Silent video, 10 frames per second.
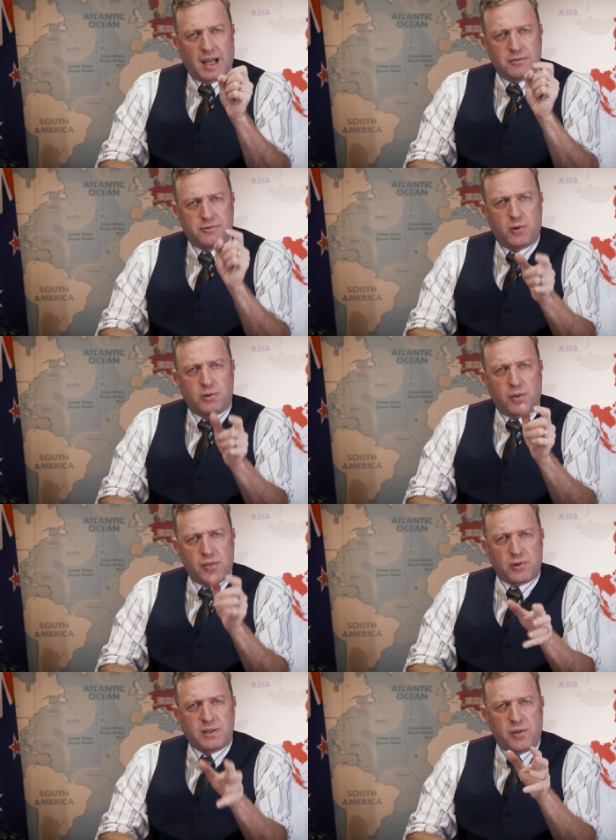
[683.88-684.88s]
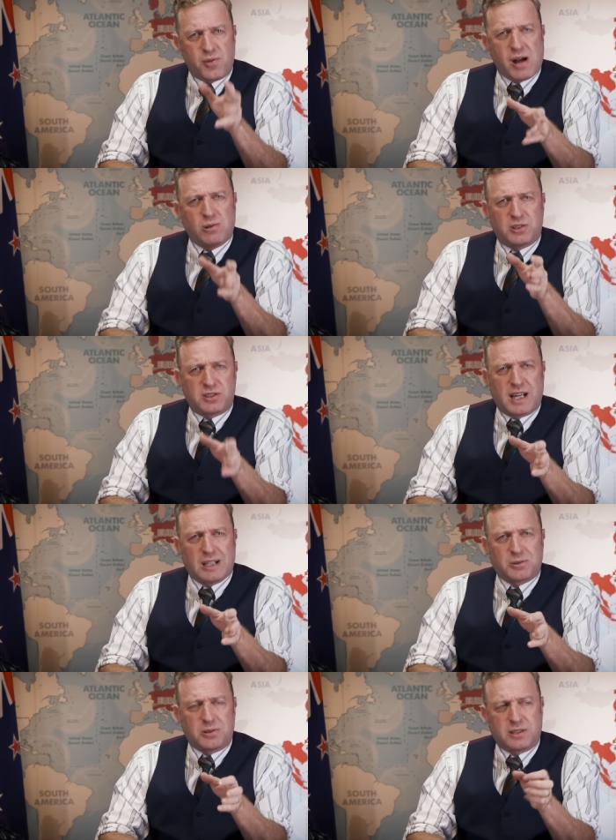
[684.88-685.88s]
And for the 30,000
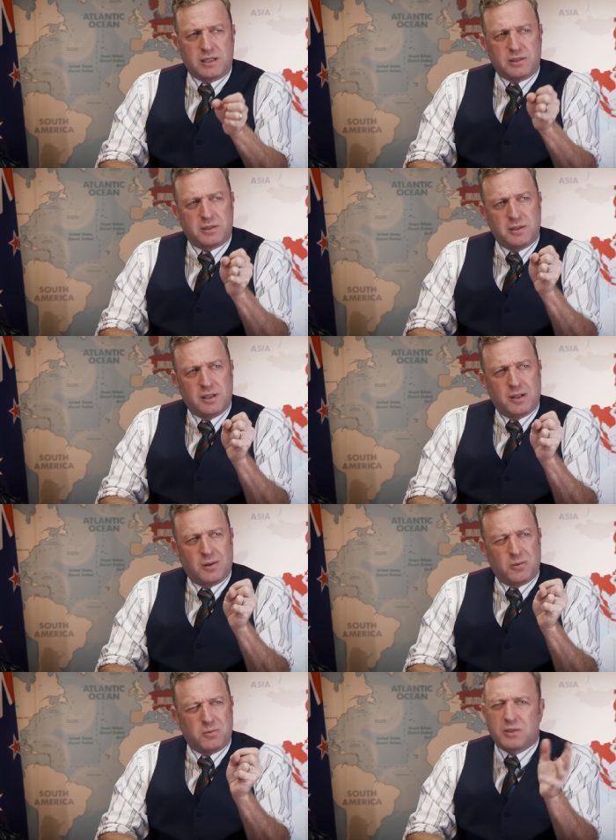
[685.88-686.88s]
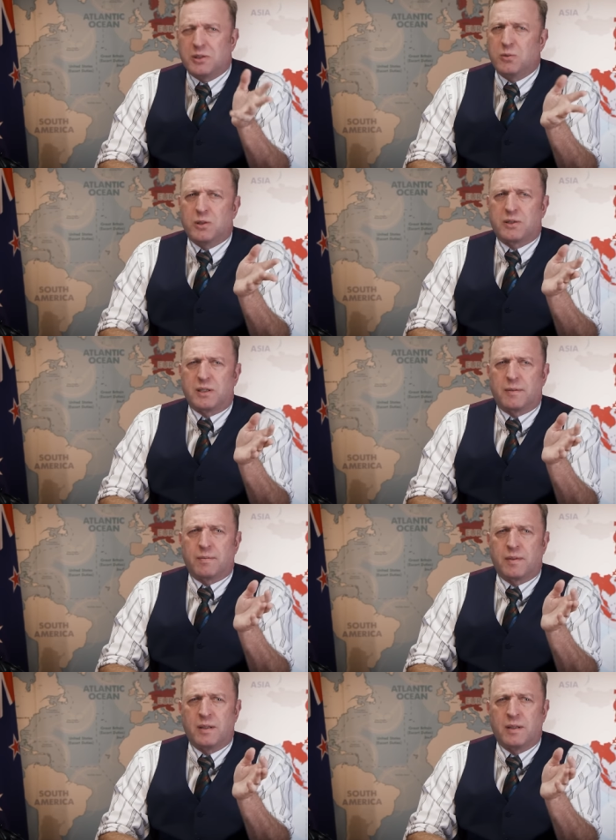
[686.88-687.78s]
casualties, was it worth it?